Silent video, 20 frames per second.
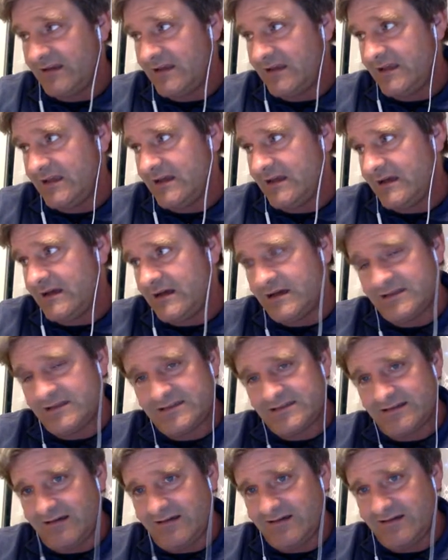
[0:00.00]
And uh,
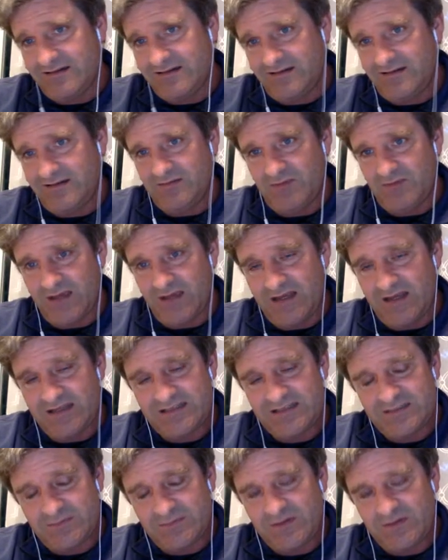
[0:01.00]
it's not good, man.
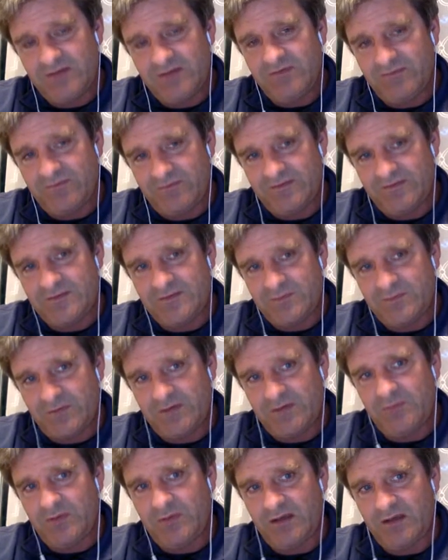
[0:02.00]
It's pretty, it's
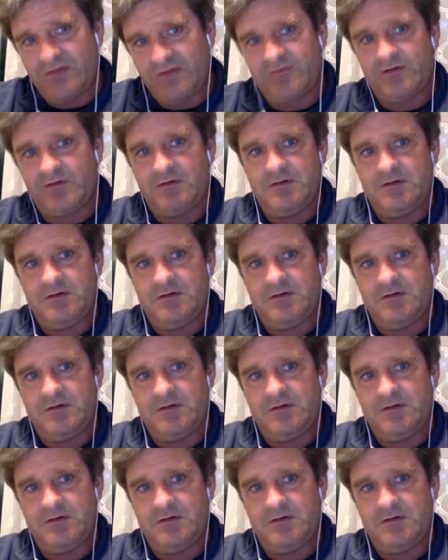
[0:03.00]
pretty pitiful.